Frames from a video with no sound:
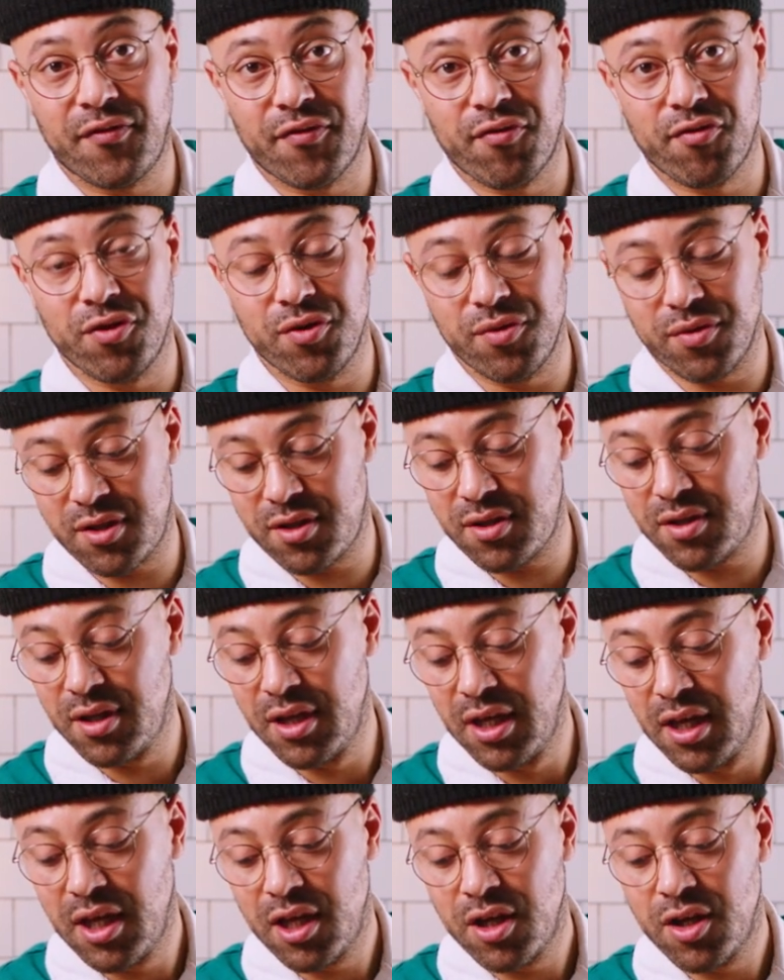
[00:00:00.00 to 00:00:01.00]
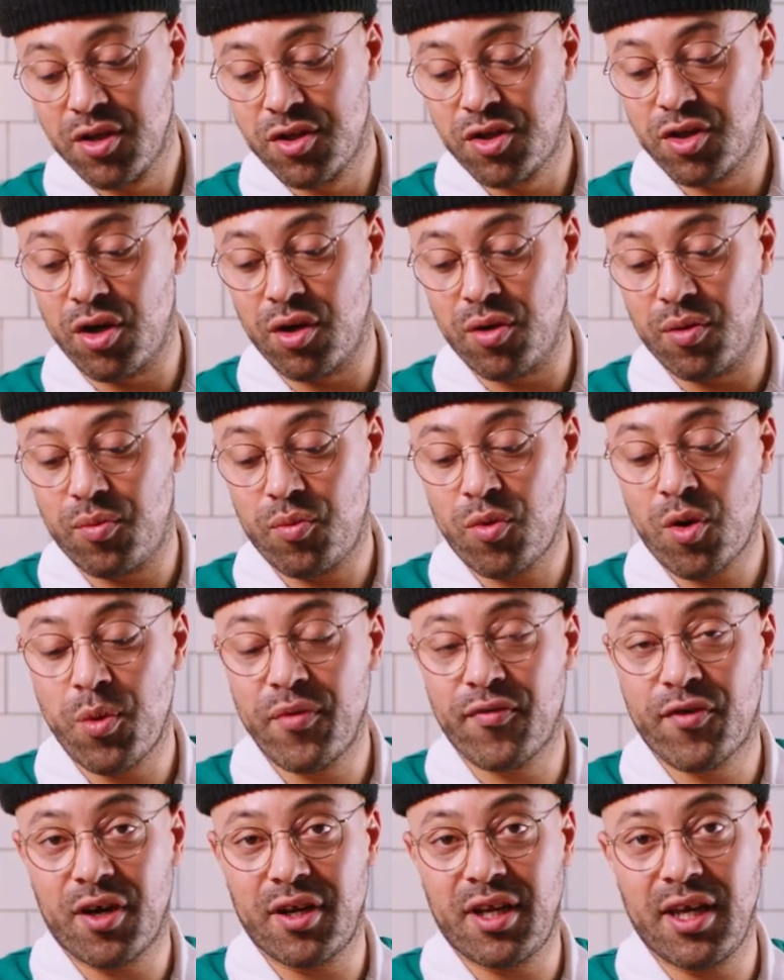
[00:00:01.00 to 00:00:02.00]
fruits. So what
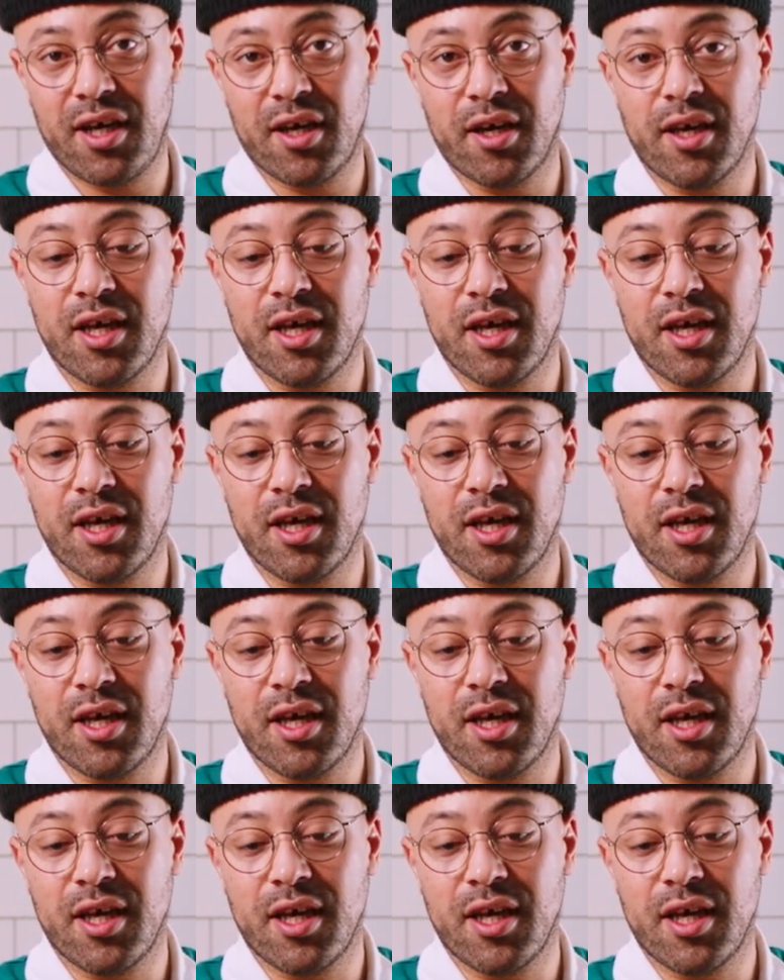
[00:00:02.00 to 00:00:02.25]
we've got here